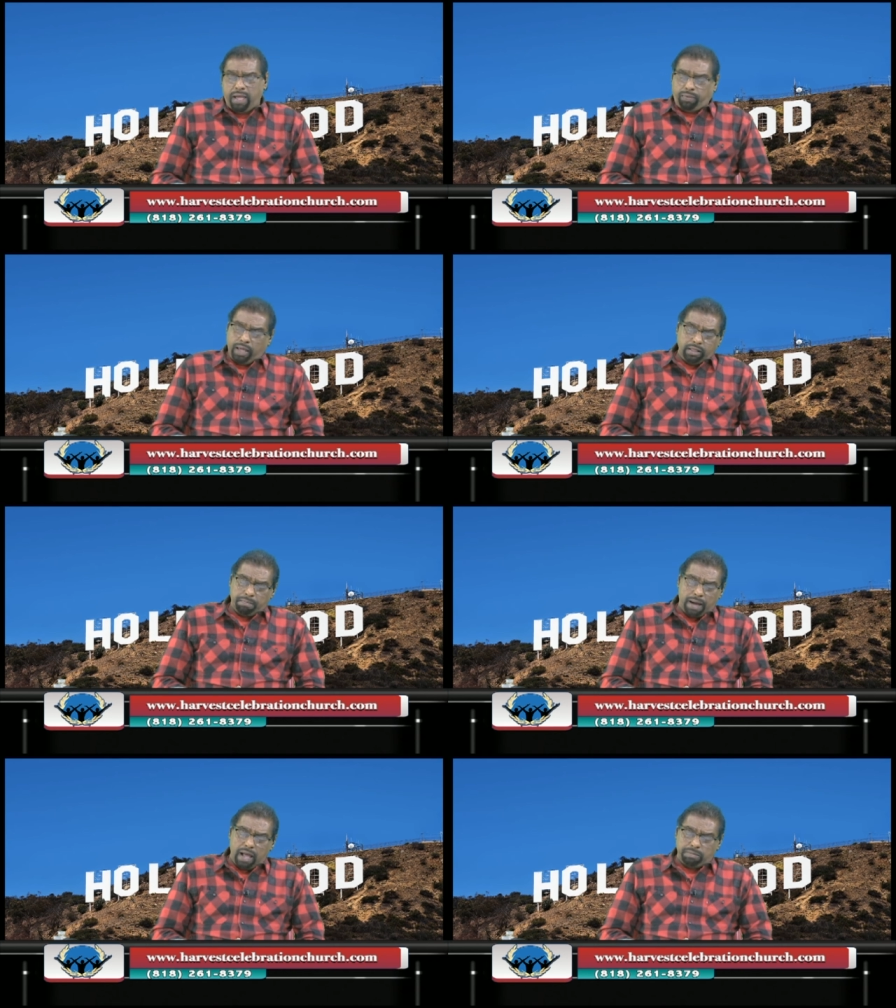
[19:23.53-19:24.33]
Then the
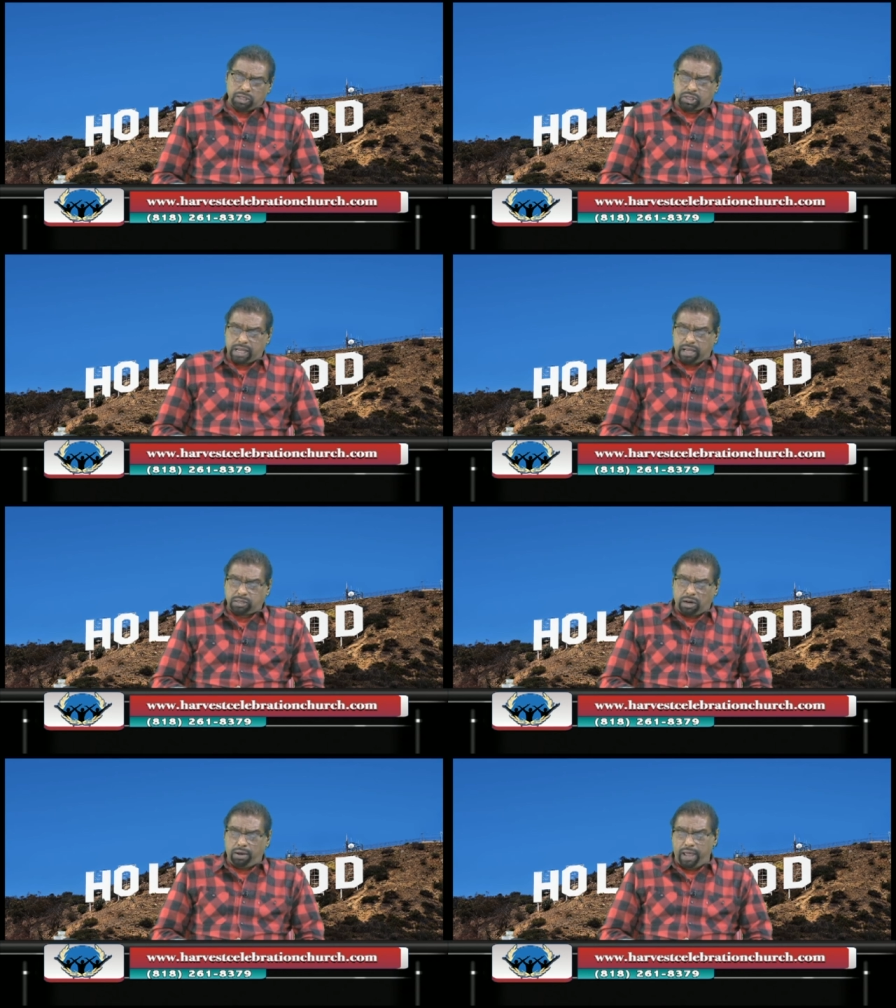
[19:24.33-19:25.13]
Bible
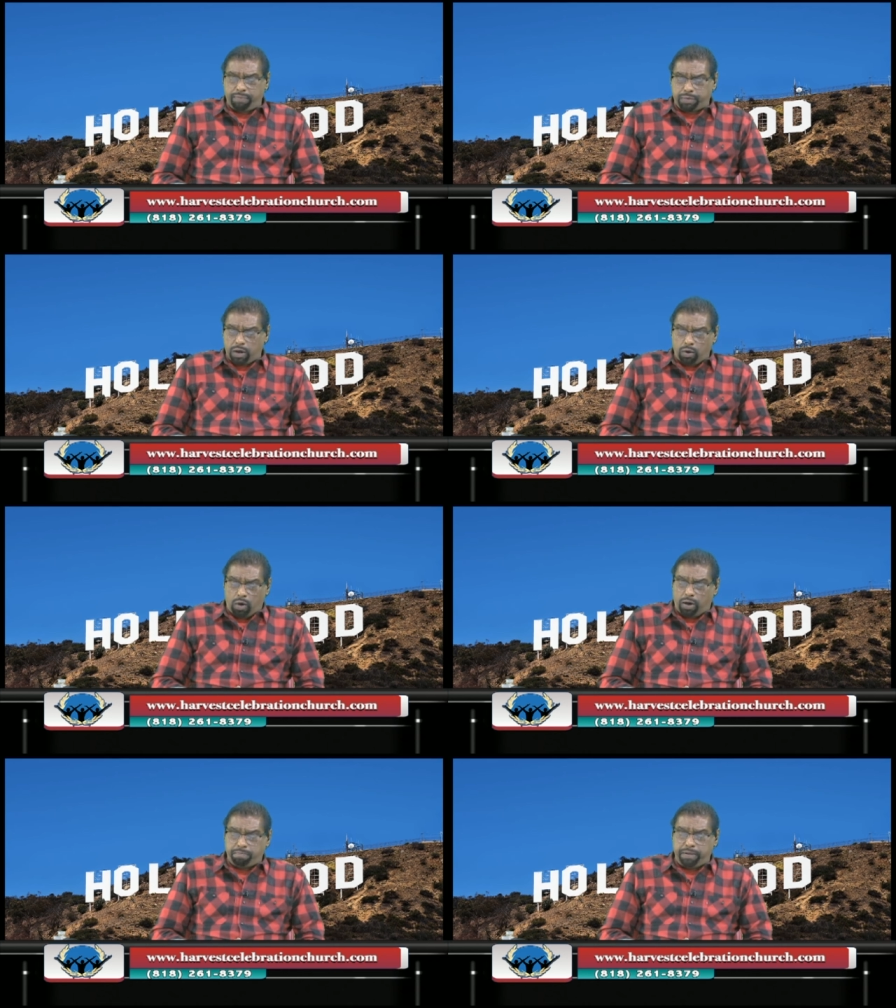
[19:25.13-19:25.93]
says, Let the
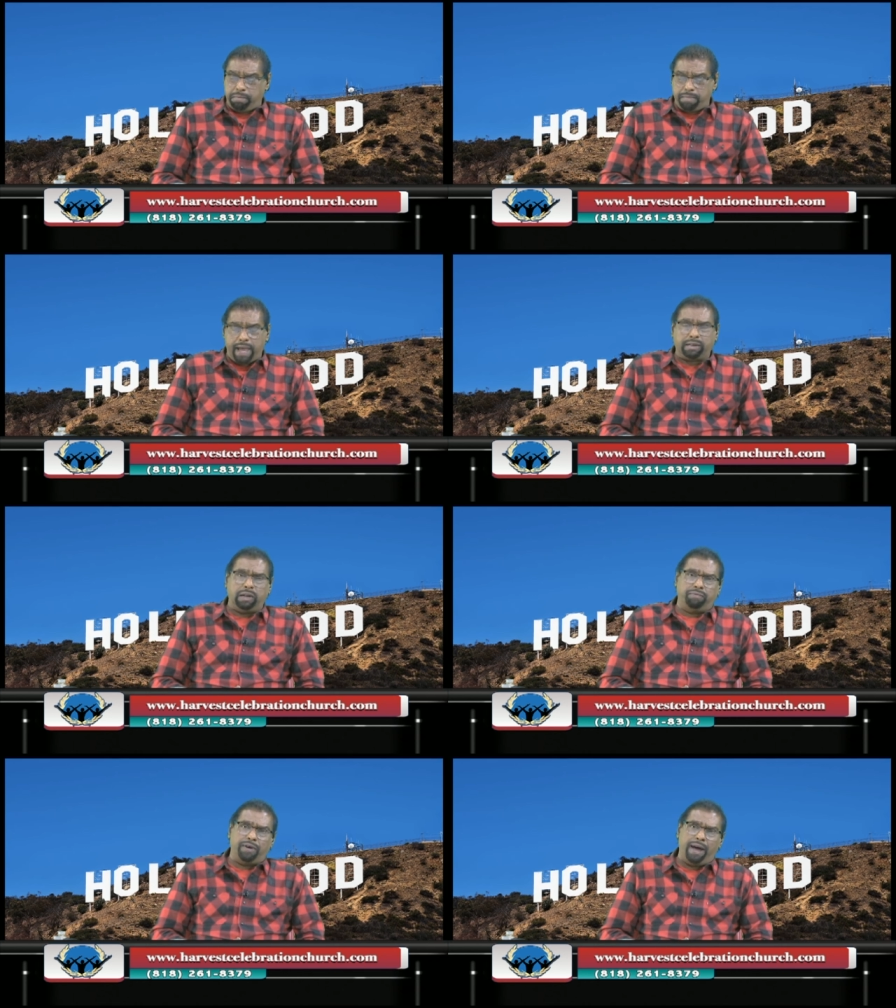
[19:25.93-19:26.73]
Lord be
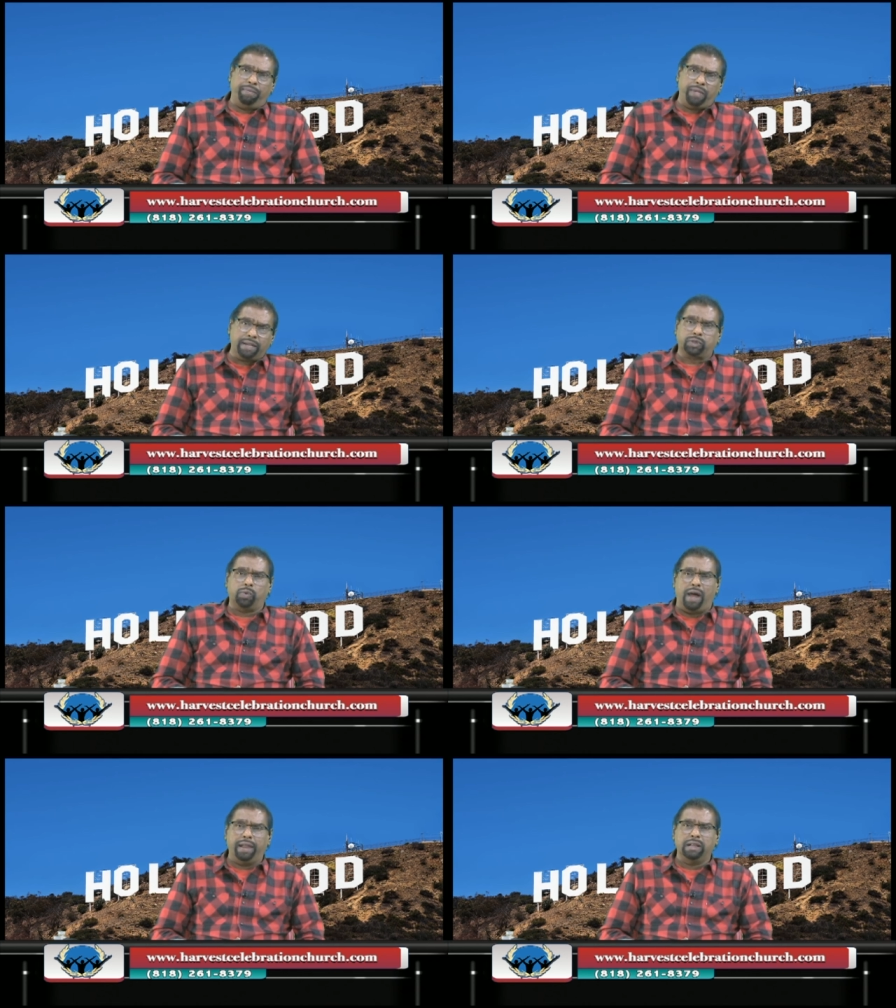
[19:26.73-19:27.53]
magnified. That's right.